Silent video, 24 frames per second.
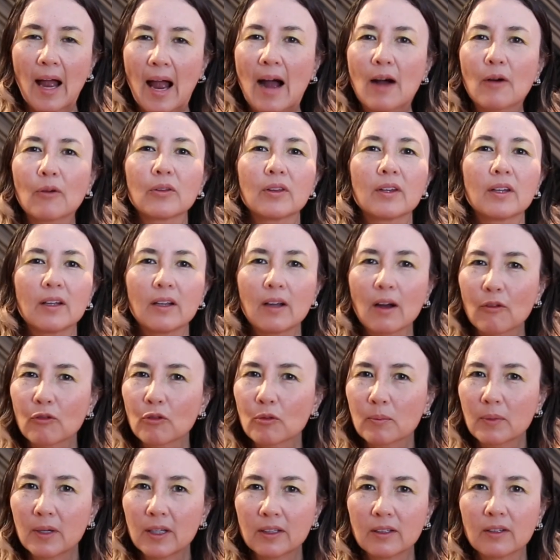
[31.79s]
how the
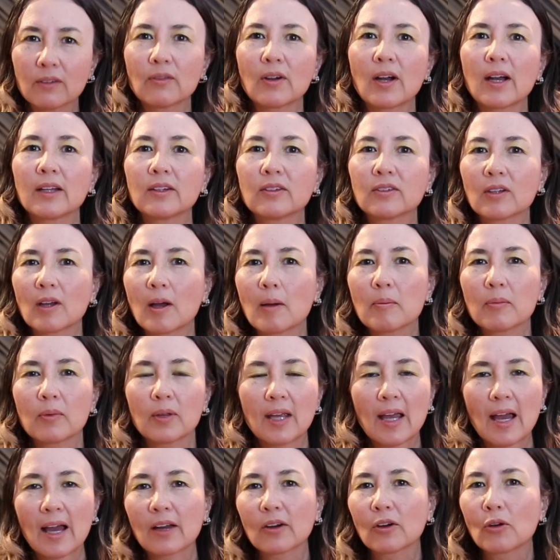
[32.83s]
government divides
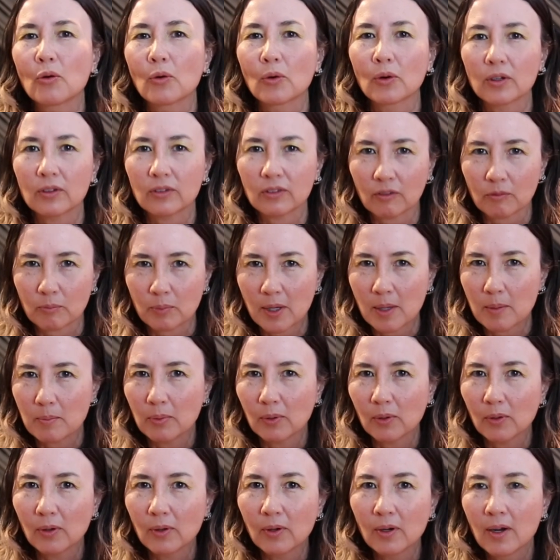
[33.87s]
up categories of
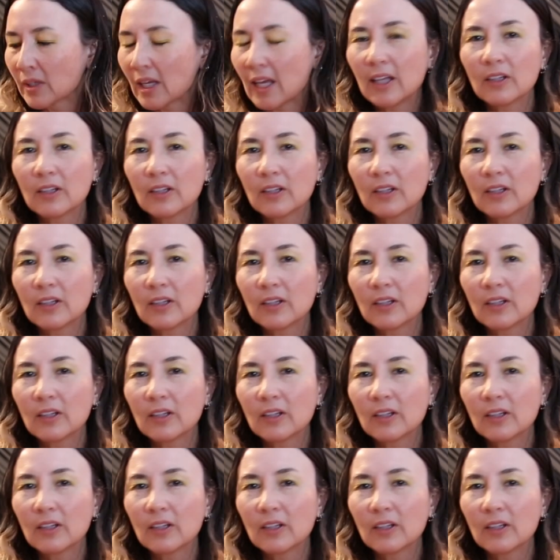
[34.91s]
people.